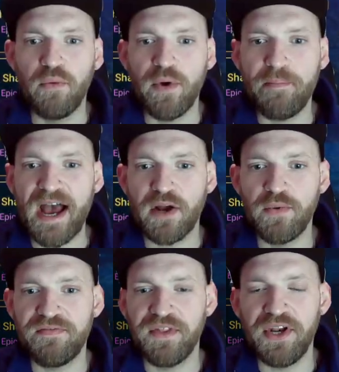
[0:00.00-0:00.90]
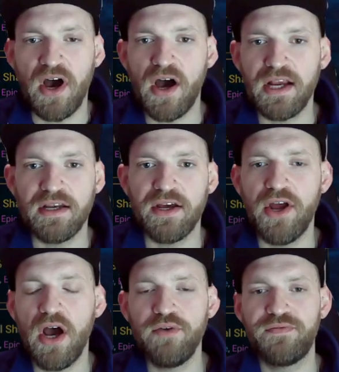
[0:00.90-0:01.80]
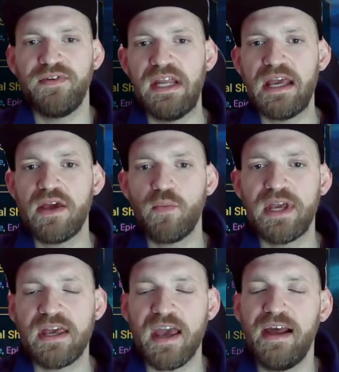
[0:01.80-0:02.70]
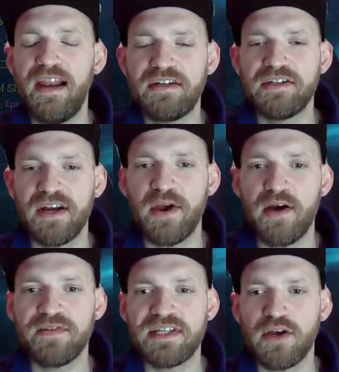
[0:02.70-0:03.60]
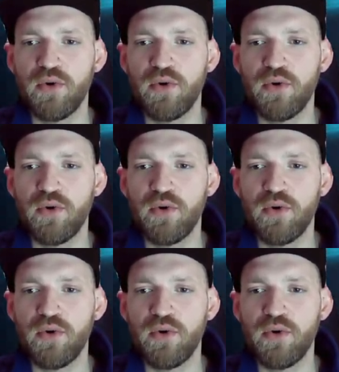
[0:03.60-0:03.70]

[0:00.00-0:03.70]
we're back with the 9, and hopefully we can get a legendary out of a single